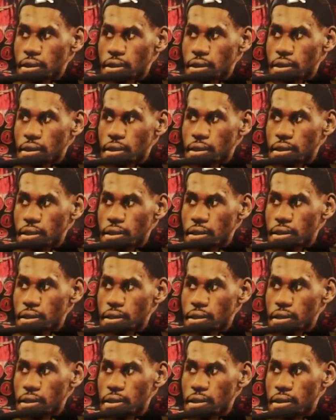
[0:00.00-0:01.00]

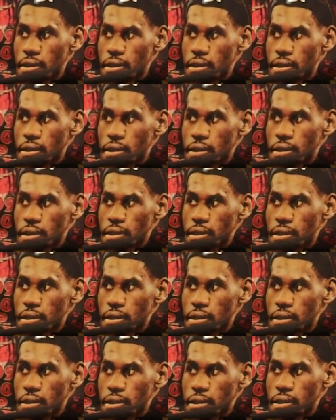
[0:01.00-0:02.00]

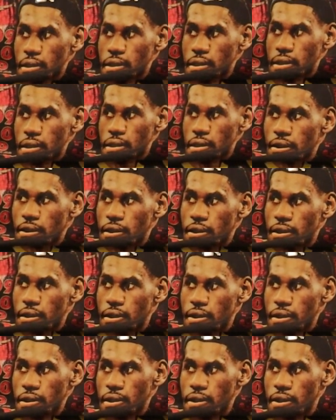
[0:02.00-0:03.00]

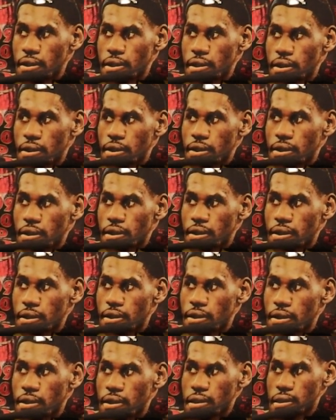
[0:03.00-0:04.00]

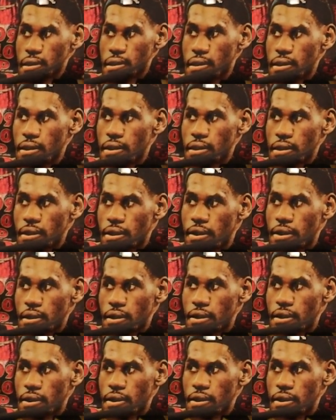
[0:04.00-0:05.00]

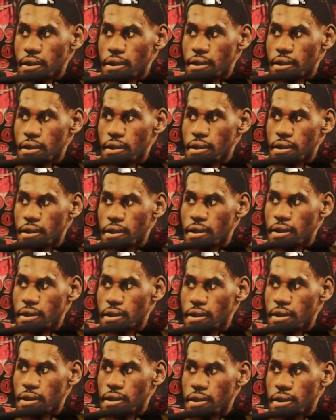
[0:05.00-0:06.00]

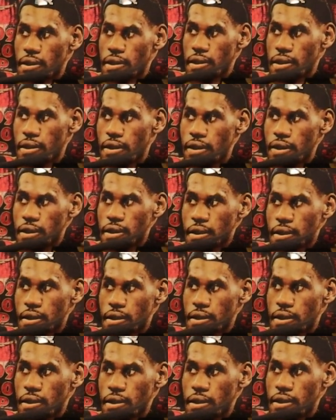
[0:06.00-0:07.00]

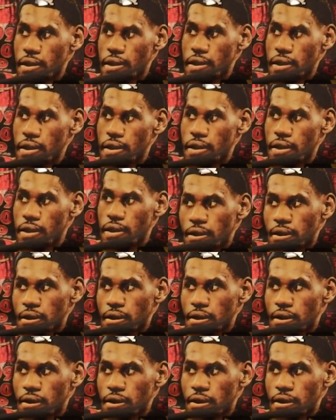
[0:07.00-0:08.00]
The person shown says nothing.